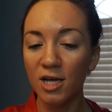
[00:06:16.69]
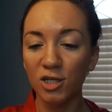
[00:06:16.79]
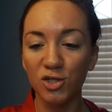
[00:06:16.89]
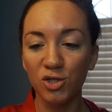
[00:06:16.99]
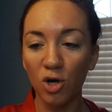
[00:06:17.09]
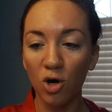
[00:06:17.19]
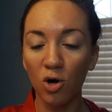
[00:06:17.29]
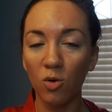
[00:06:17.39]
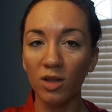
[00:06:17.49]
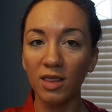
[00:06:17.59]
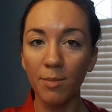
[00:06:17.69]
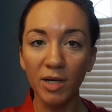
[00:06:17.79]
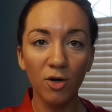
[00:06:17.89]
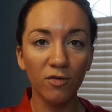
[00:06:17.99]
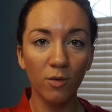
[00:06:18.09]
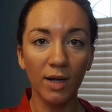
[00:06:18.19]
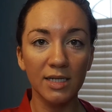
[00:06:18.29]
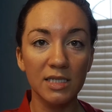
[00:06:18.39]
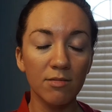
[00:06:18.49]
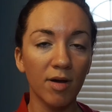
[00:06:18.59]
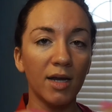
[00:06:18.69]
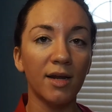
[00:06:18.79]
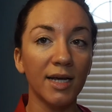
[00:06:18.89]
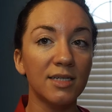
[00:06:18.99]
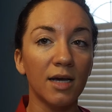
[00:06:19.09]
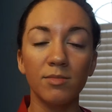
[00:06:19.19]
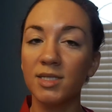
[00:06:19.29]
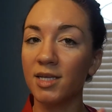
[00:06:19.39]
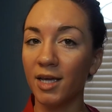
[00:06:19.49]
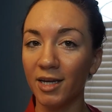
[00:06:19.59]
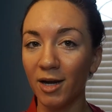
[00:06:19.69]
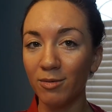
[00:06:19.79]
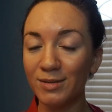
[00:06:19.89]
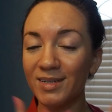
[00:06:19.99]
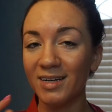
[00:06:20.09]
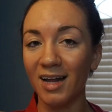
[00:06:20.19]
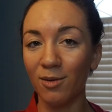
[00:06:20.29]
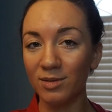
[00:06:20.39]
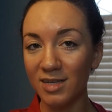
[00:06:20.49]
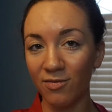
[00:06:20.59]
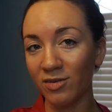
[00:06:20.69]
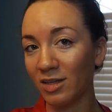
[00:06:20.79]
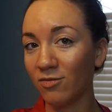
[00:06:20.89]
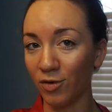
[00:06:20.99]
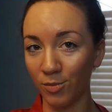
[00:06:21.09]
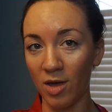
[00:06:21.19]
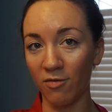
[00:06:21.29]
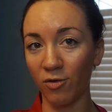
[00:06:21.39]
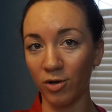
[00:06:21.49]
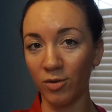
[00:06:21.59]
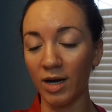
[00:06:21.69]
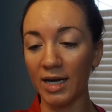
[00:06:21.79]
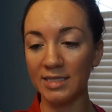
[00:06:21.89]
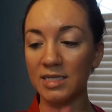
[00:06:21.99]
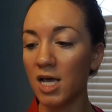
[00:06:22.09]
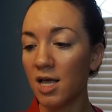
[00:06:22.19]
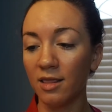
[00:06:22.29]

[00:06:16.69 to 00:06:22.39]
so let me know if you want to see my nighttime skincare routine and I will definitely film that for you guys,